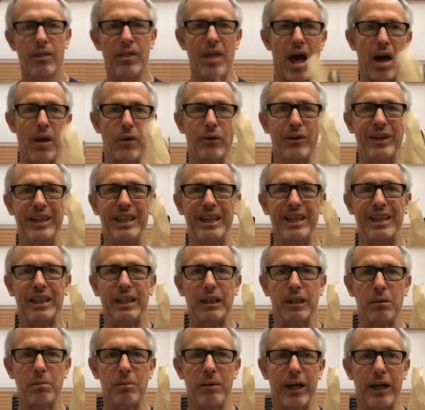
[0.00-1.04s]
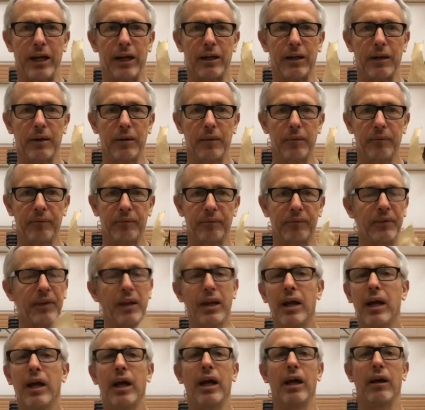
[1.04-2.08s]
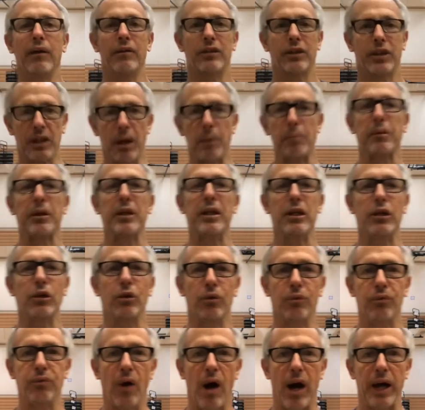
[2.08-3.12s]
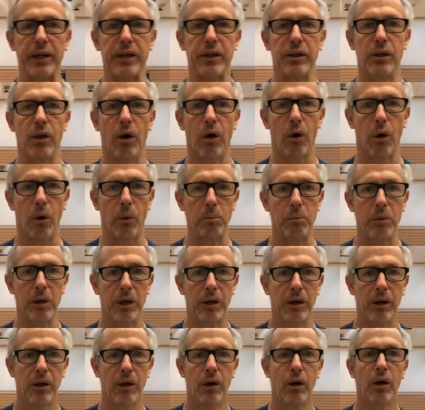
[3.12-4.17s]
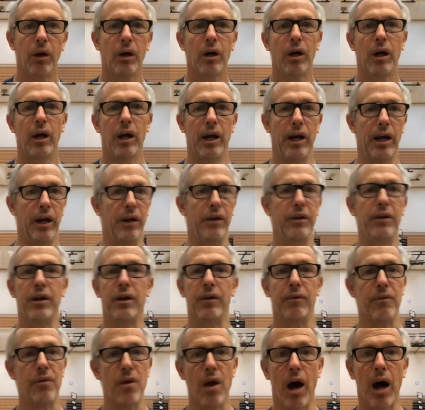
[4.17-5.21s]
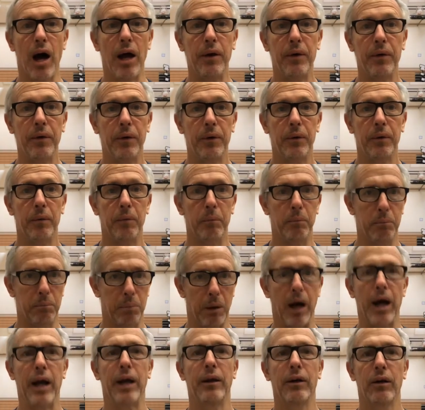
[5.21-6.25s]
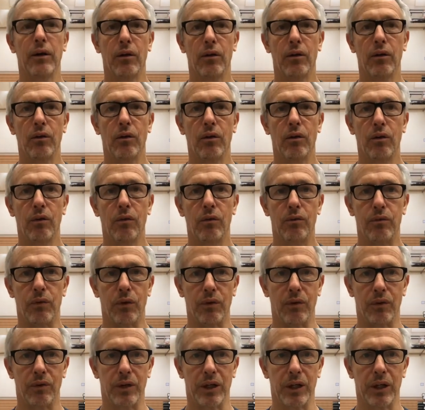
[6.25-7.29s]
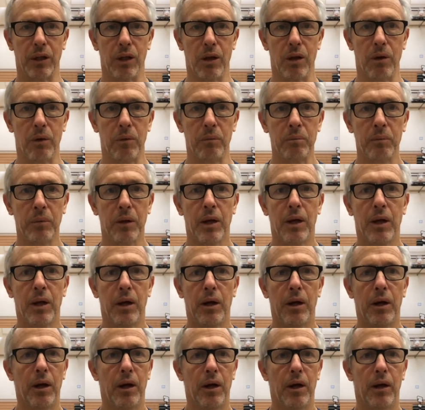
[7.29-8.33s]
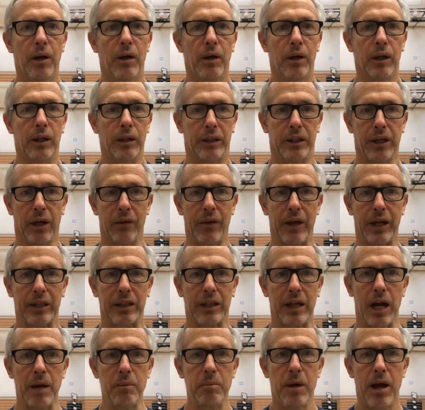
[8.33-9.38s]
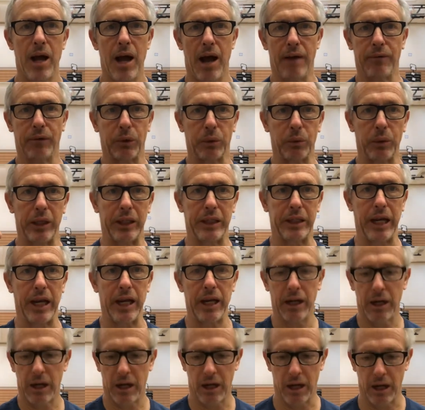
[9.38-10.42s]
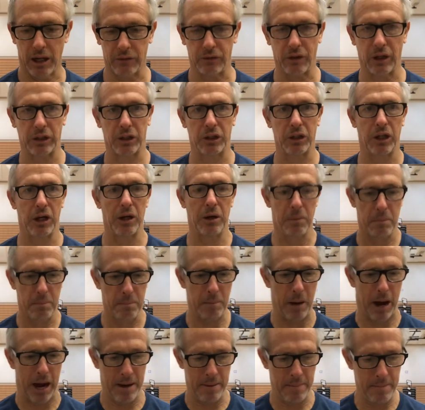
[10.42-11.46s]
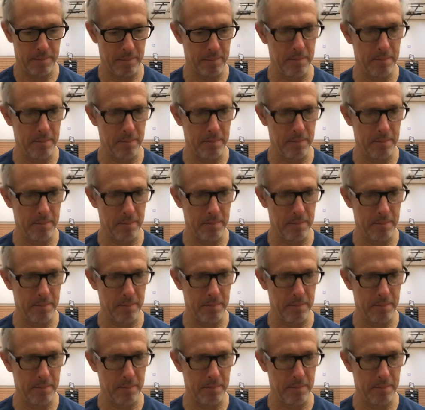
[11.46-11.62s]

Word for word: that are easy to make and something that you can find in the home, and if not, buy for very little. Until next time, have a great day. I'll talk to you later. Bye.